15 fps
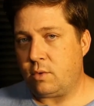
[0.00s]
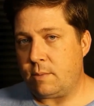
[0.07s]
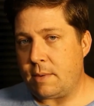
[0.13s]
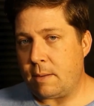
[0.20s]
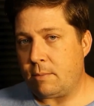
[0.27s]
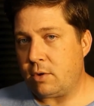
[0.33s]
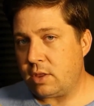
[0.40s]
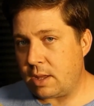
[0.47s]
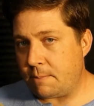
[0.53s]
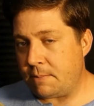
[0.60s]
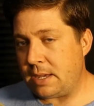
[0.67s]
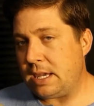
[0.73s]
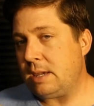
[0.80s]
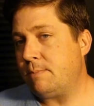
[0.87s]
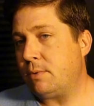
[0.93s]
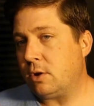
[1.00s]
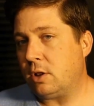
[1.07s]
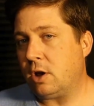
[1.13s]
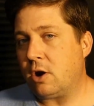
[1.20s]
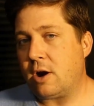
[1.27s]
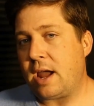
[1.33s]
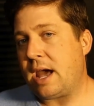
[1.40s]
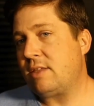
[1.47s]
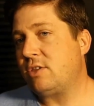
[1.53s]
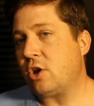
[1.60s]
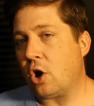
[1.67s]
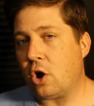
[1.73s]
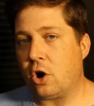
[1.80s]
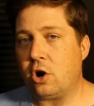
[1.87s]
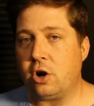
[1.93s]
Remember that people are at
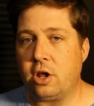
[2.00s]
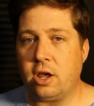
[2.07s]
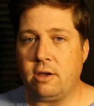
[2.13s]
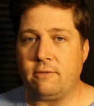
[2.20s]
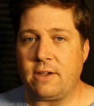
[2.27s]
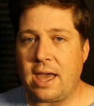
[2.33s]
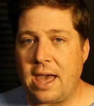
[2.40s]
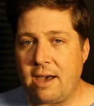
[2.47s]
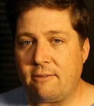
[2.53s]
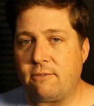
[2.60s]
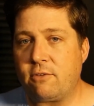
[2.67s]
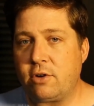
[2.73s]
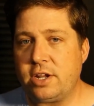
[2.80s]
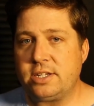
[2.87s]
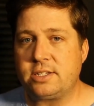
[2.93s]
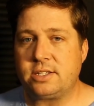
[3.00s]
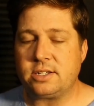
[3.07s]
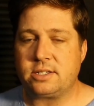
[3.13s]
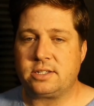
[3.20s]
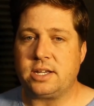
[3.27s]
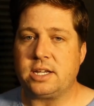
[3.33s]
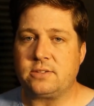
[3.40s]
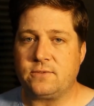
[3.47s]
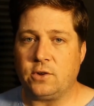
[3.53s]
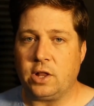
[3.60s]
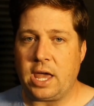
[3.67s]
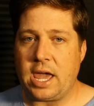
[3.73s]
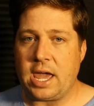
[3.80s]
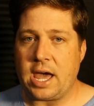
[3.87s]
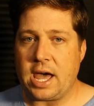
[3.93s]
the heart of every
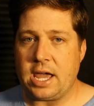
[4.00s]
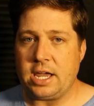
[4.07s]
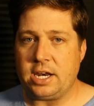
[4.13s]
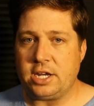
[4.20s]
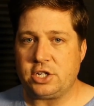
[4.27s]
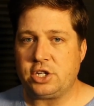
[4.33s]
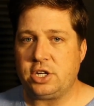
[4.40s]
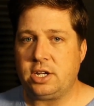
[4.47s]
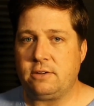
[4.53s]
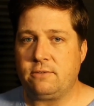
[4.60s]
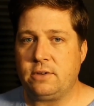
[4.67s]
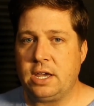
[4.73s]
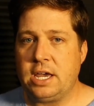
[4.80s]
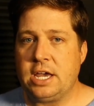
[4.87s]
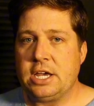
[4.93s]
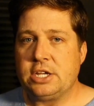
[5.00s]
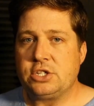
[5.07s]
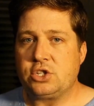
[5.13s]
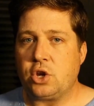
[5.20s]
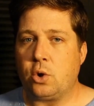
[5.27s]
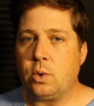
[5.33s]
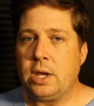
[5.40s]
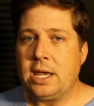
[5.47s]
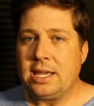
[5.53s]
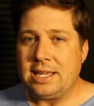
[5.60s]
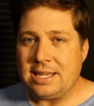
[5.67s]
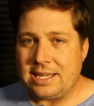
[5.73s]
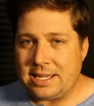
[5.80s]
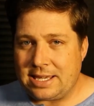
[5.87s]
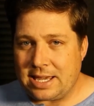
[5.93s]
successful AI initiative. So
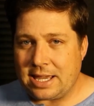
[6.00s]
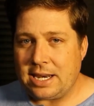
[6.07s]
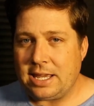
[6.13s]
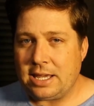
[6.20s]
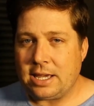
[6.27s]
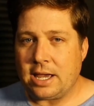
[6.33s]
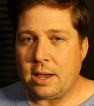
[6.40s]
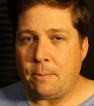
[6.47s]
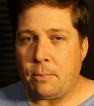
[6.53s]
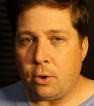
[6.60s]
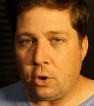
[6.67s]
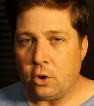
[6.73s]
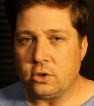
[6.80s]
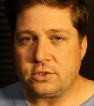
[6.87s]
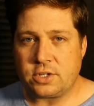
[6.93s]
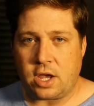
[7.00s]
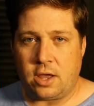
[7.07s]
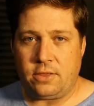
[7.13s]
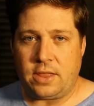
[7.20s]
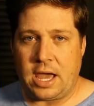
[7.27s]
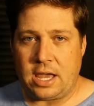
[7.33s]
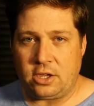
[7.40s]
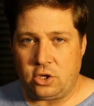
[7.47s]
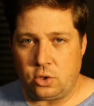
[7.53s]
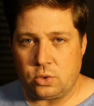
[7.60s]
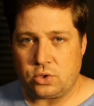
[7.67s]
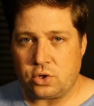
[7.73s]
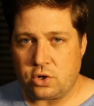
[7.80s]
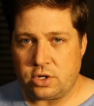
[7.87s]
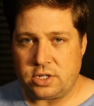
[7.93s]
getting a pulse on that
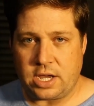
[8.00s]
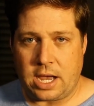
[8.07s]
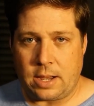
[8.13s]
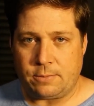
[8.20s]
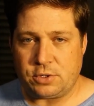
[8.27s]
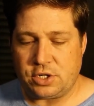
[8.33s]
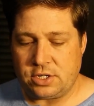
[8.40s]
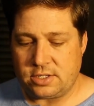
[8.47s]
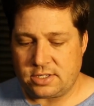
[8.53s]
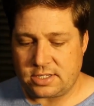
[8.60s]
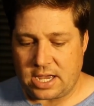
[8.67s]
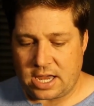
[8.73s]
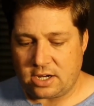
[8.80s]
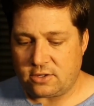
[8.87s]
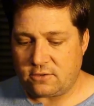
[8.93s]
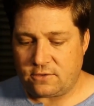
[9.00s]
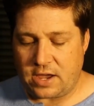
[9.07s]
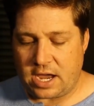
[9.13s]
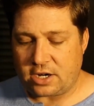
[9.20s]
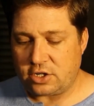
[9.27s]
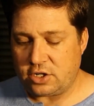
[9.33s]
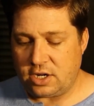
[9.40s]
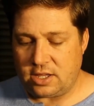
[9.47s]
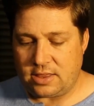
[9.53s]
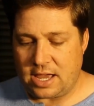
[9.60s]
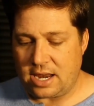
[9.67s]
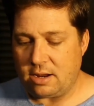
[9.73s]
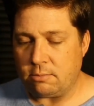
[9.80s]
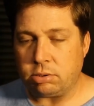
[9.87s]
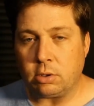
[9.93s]
user adoption, satisfaction, and
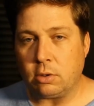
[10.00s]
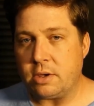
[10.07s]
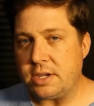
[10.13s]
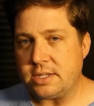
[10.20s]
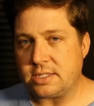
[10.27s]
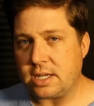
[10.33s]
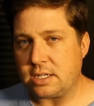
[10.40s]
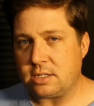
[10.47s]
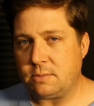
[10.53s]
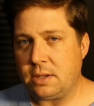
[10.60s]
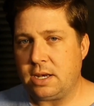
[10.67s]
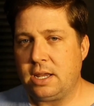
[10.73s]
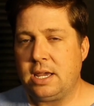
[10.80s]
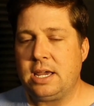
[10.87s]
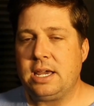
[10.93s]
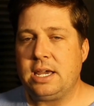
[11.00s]
that employee sentiment